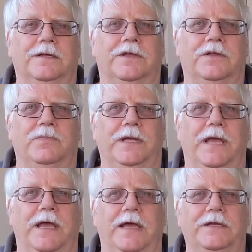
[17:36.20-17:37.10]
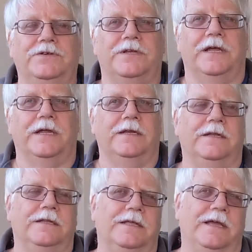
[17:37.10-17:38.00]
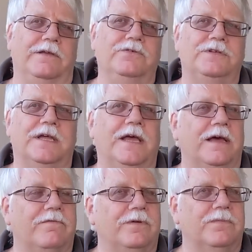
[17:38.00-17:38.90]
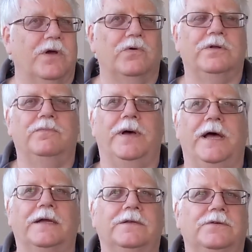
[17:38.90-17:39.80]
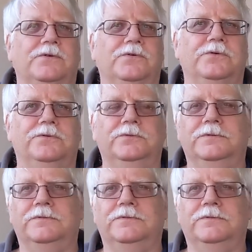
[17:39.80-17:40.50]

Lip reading: can be aged. And they used to have them going back to,